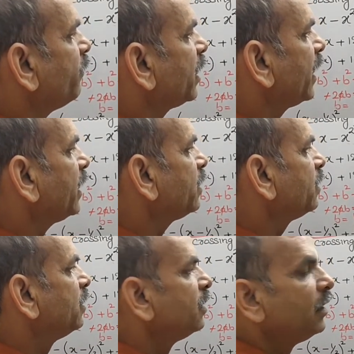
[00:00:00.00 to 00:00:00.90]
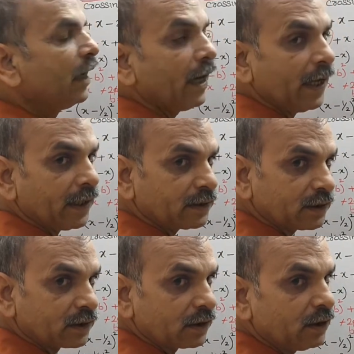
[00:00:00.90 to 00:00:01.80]
we will get?
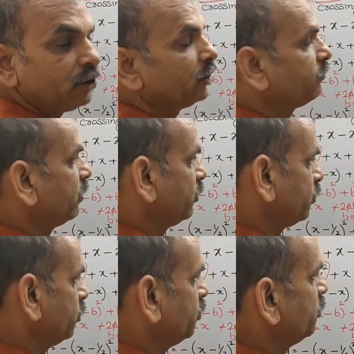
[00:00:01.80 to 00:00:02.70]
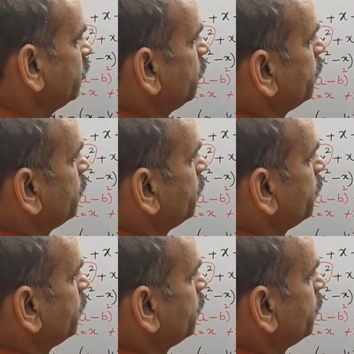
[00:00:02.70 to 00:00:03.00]
X is equal to